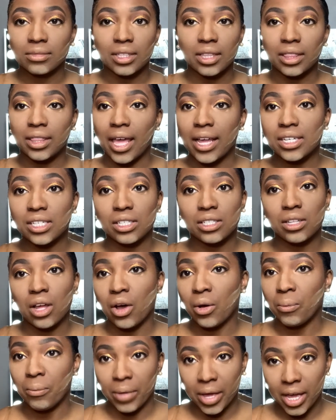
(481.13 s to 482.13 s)
they just
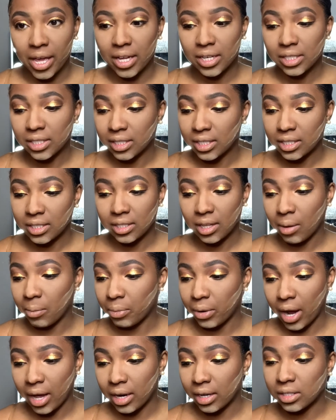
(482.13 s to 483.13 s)
don't mesh, because some
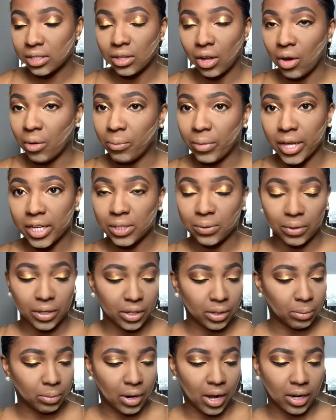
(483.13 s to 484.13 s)
products don't mesh with
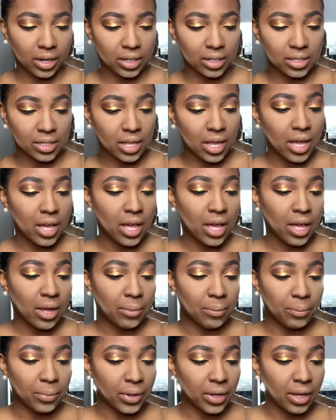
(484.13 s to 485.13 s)
other products.
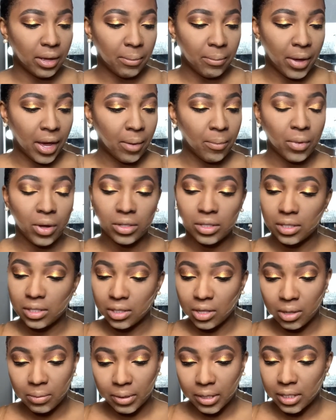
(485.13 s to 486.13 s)
But my
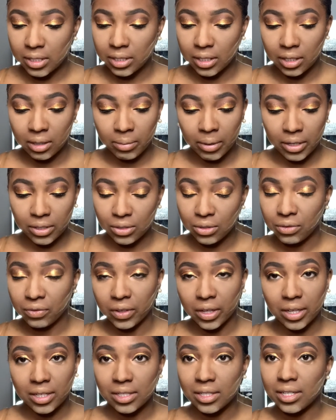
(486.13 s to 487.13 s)
Multi-Scope Concealer by Too
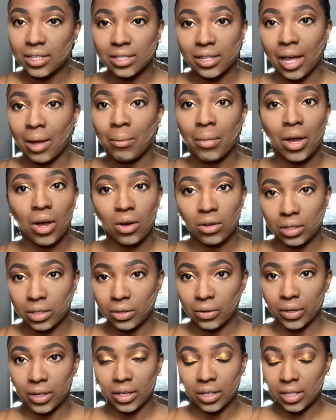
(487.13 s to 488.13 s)
Faced is like my holy
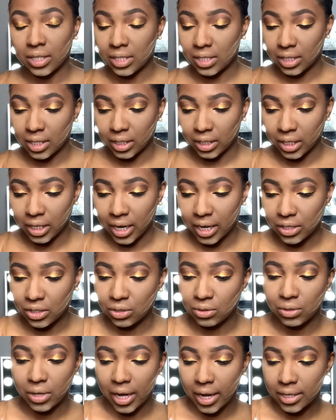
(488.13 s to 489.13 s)
grail concealer, as you
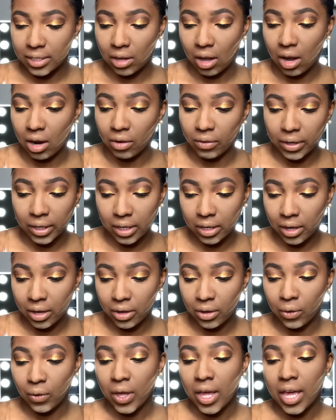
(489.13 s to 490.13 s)
guys already
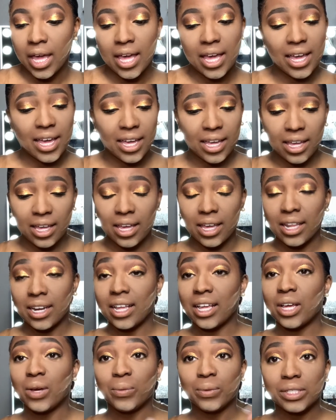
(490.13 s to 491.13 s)
know. And
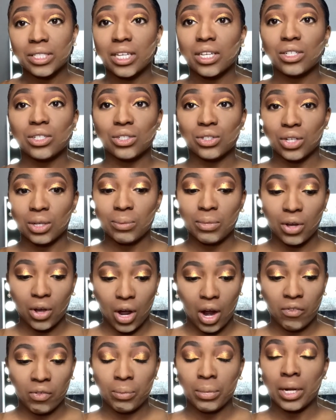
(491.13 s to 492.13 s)
it was extremely
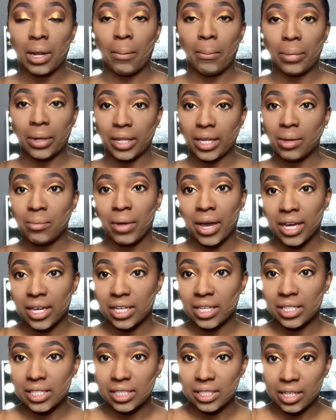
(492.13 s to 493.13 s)
hard for me to blend my
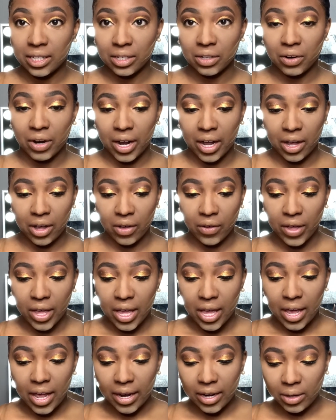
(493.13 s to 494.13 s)
concealer out.
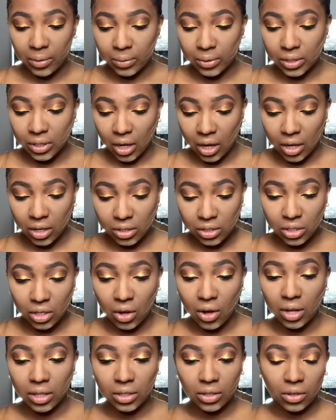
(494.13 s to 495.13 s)
And it was also
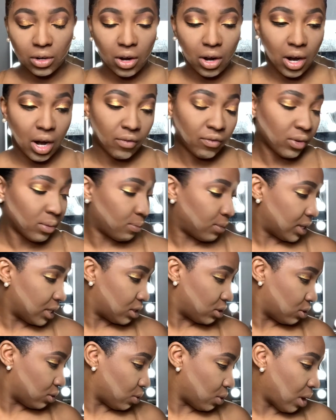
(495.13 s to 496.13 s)
a little hard for me
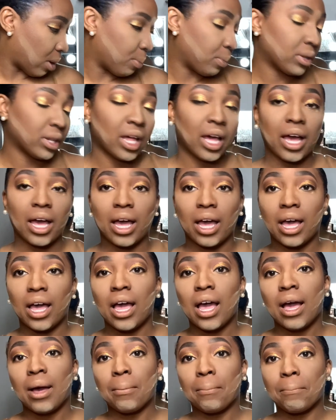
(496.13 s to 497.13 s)
to apply
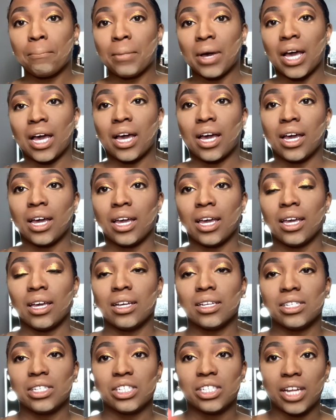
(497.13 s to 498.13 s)
my
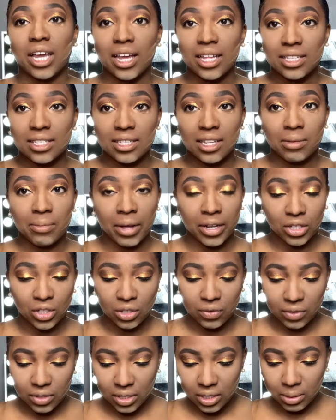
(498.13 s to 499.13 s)
Shade Stick by
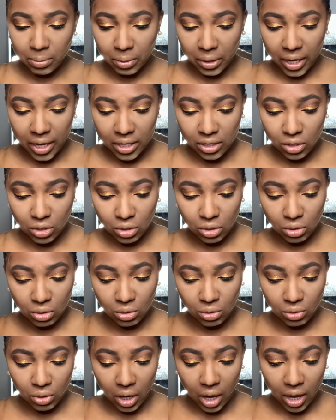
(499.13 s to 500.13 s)
Juvia's Place
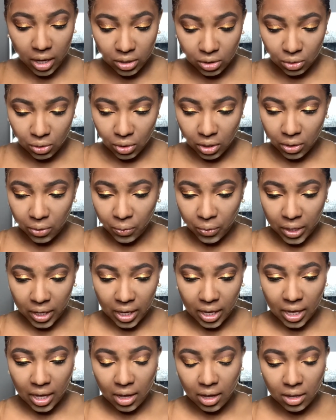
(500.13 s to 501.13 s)
to contour
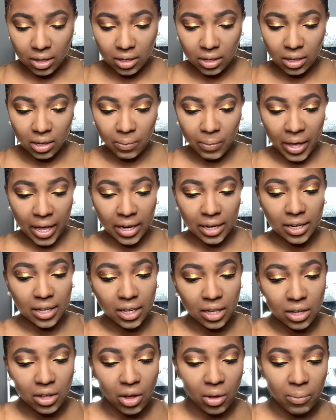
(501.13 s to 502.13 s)
with. I
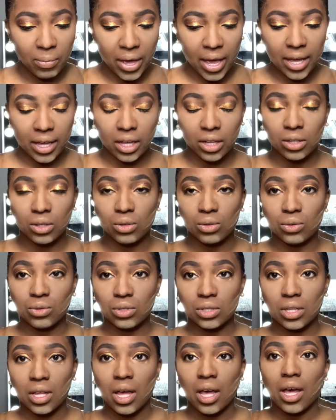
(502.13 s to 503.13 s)
did go back and use
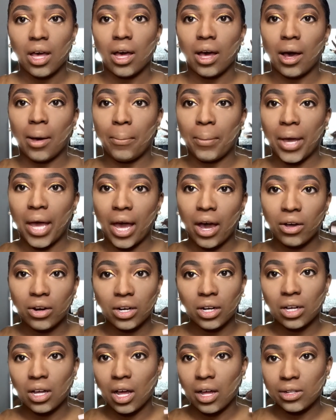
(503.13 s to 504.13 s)
a powder
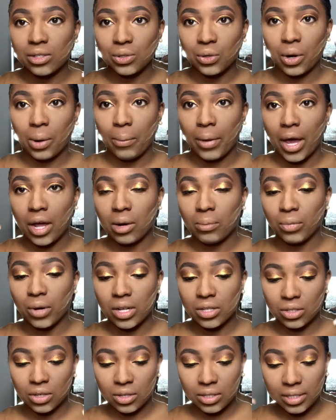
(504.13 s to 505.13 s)
contour and powder
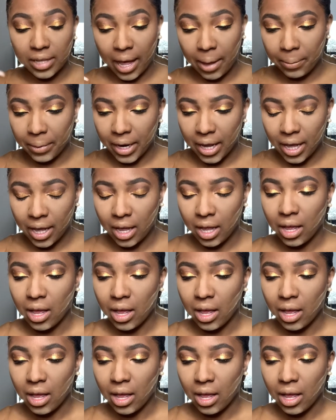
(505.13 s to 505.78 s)
bronzer on top of that.